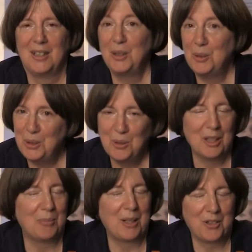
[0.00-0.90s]
You too
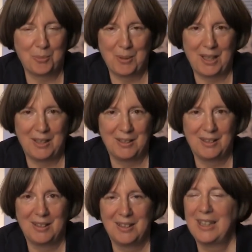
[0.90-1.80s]
can participate.
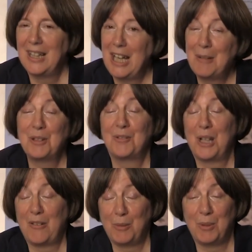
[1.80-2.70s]
The Gay Games is for
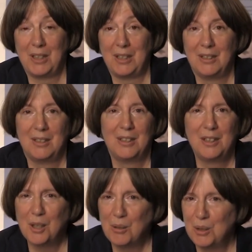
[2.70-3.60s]
everybody,
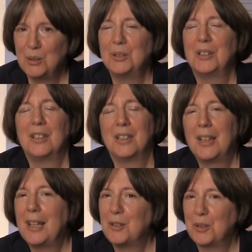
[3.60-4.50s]
young or old,
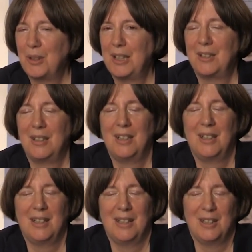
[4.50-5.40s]
gay or straight,
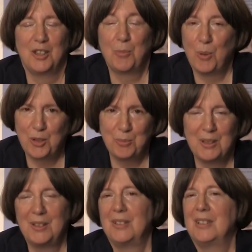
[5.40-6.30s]

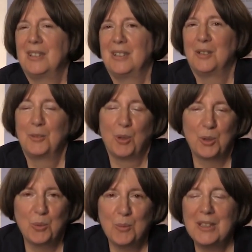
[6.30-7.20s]
sportsman,
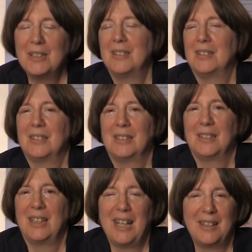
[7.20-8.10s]
sportswoman,
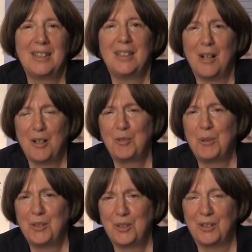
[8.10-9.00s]
athlete, artist,
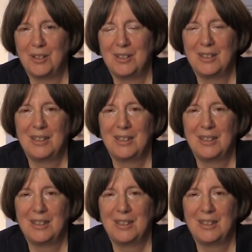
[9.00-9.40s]
musician.